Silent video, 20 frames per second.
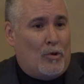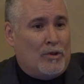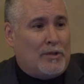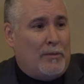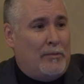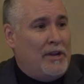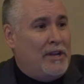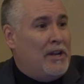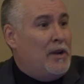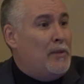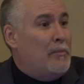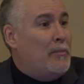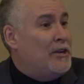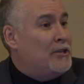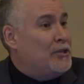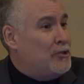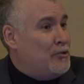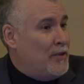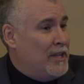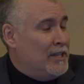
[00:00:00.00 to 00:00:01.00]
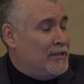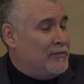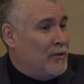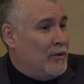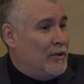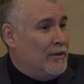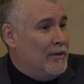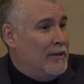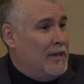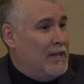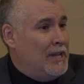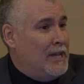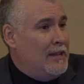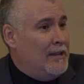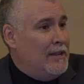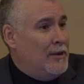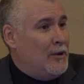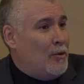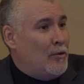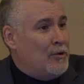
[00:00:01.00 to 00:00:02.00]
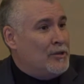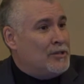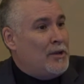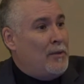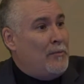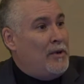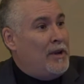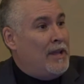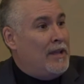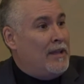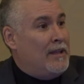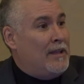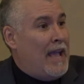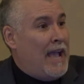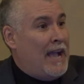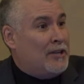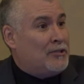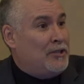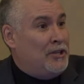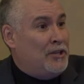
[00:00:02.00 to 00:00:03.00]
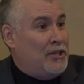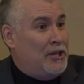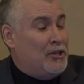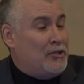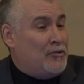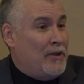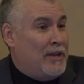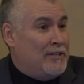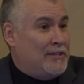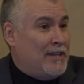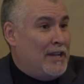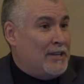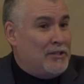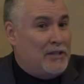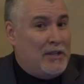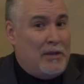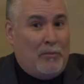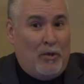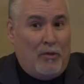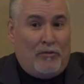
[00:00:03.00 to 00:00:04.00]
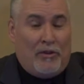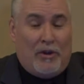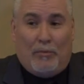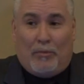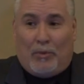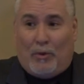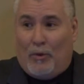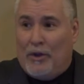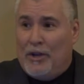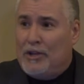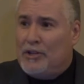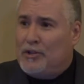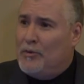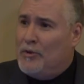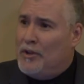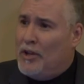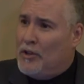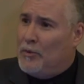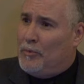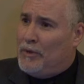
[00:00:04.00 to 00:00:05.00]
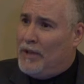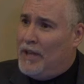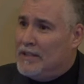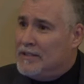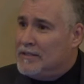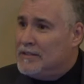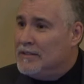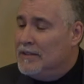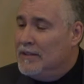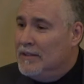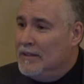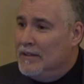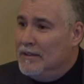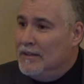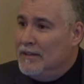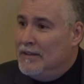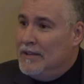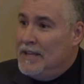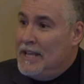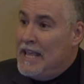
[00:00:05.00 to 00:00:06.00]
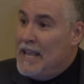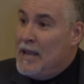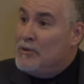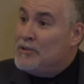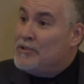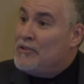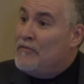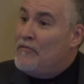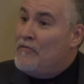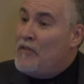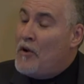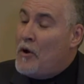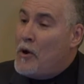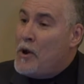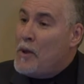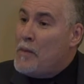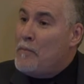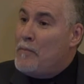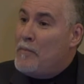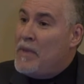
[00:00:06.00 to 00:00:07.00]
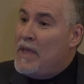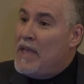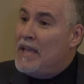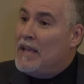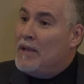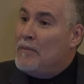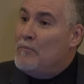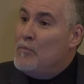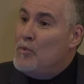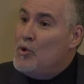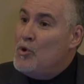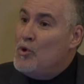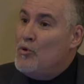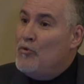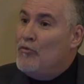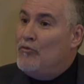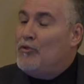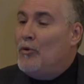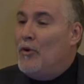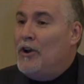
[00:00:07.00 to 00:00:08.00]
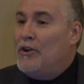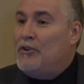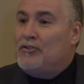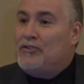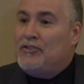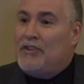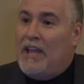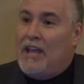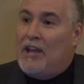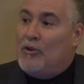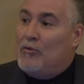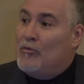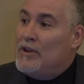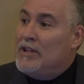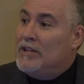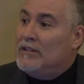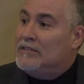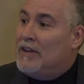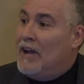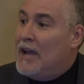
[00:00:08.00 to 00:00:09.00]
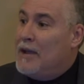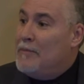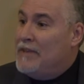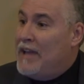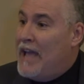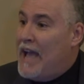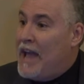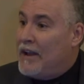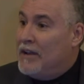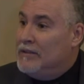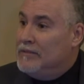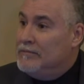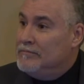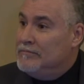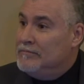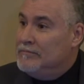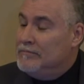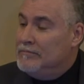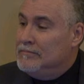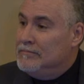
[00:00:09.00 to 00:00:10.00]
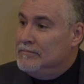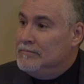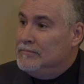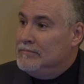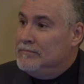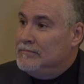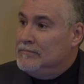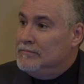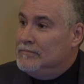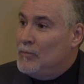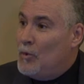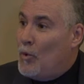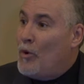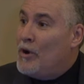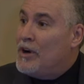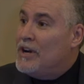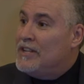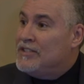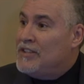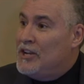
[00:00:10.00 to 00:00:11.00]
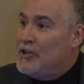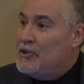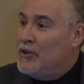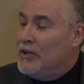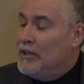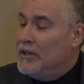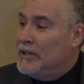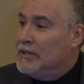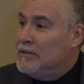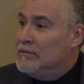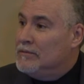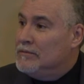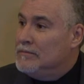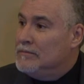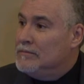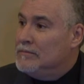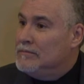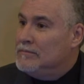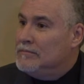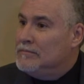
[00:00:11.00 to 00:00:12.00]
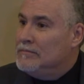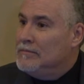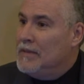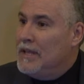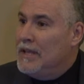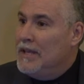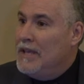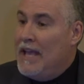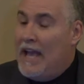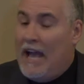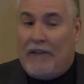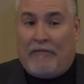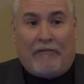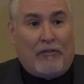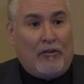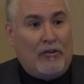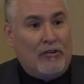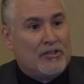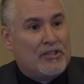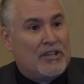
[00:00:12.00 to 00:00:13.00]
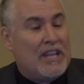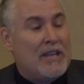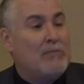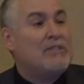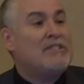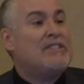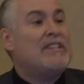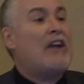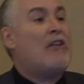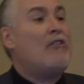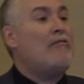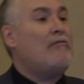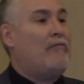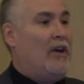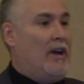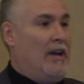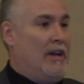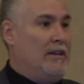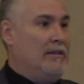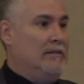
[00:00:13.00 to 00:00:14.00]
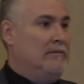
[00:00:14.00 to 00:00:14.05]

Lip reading: somebody did a budget transfer, or somebody actually did a transaction that moved an employee to another place. It was a very big move to understand real-time data, organizationally. At first, it was terrifying,